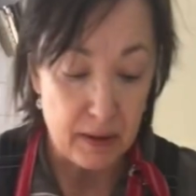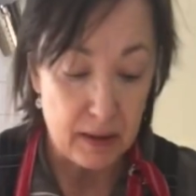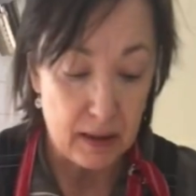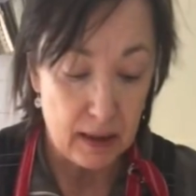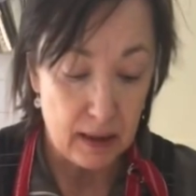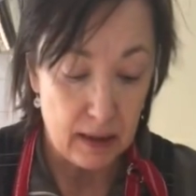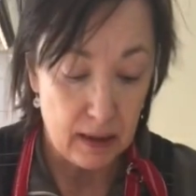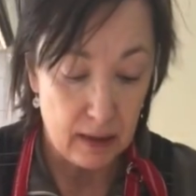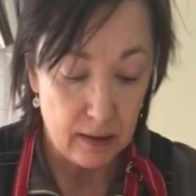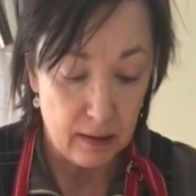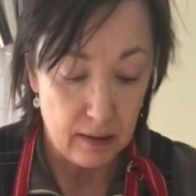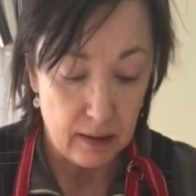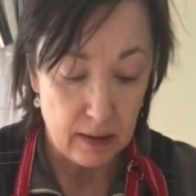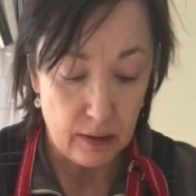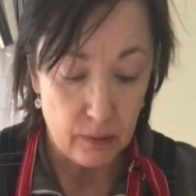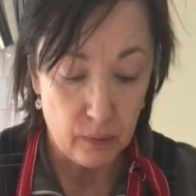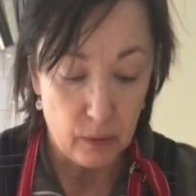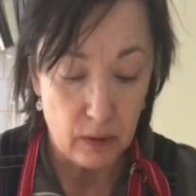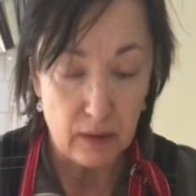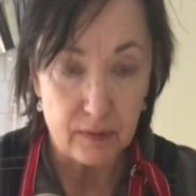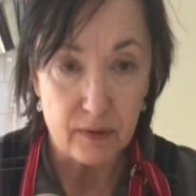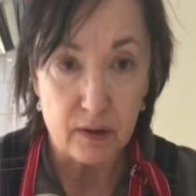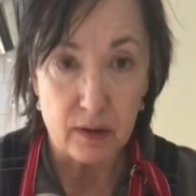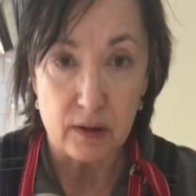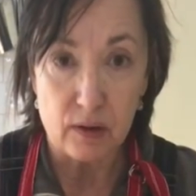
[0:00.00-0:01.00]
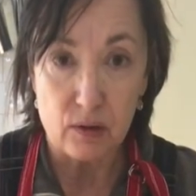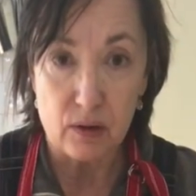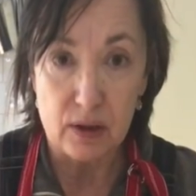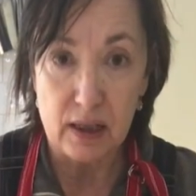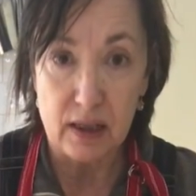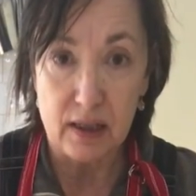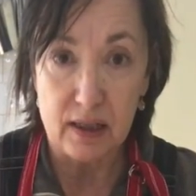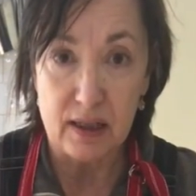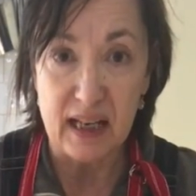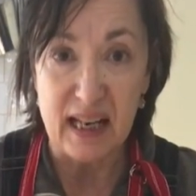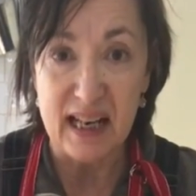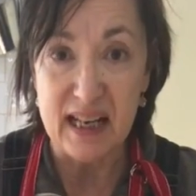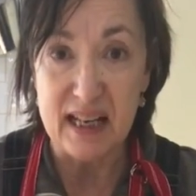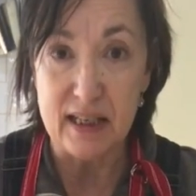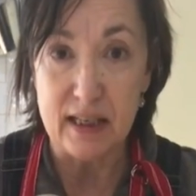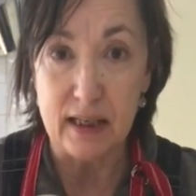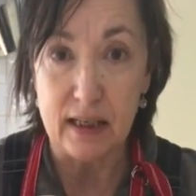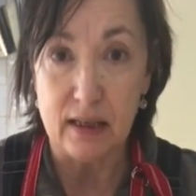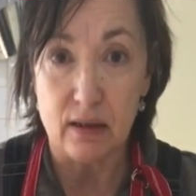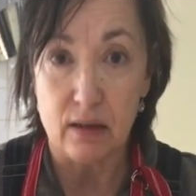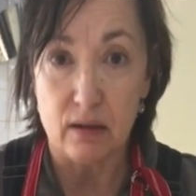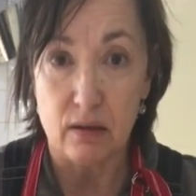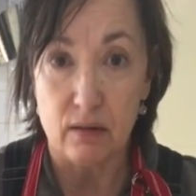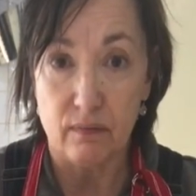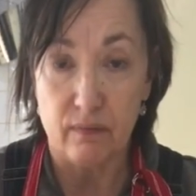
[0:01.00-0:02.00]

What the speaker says: here, and all I did was de-tinned it,